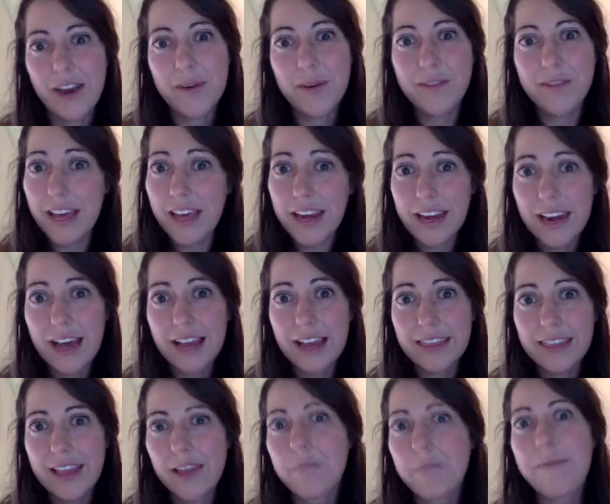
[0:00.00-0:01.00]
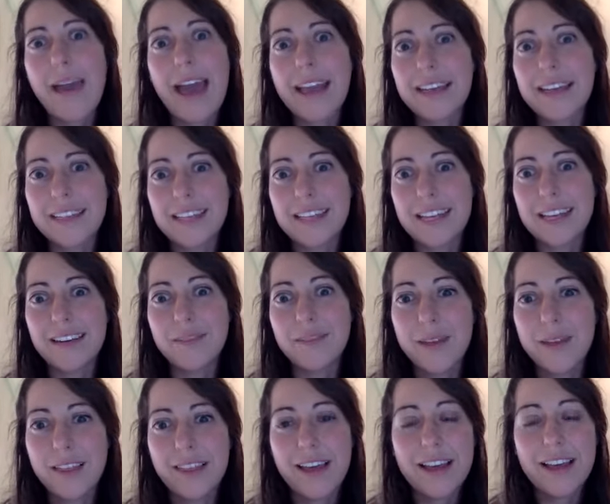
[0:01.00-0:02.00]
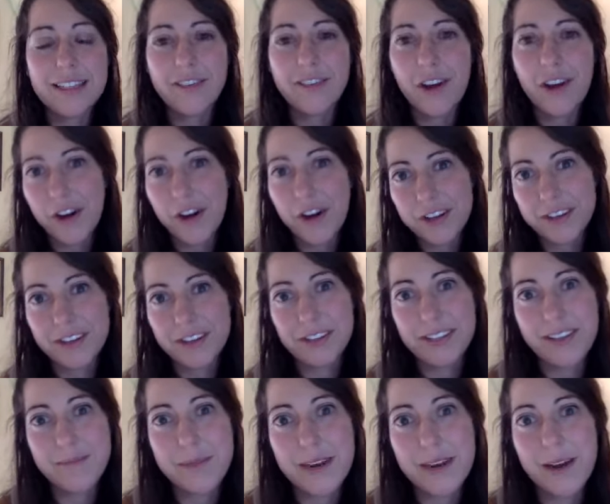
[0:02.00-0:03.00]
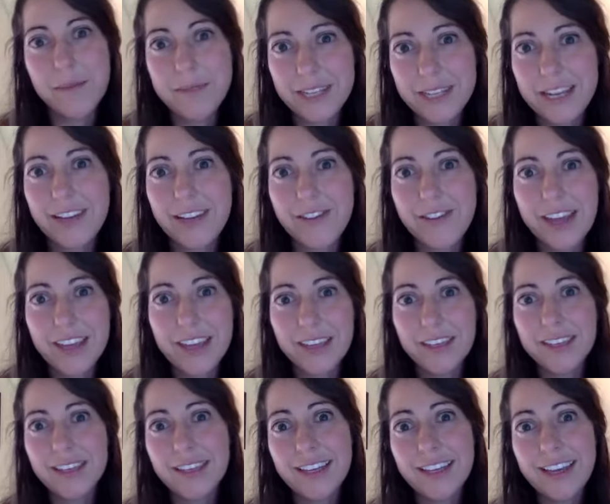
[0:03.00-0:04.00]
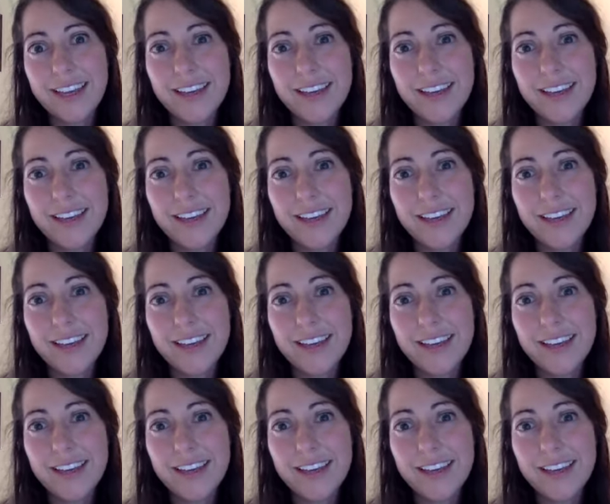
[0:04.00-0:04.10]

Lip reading: We've got an online magazine with lots of articles I've been updating regularly.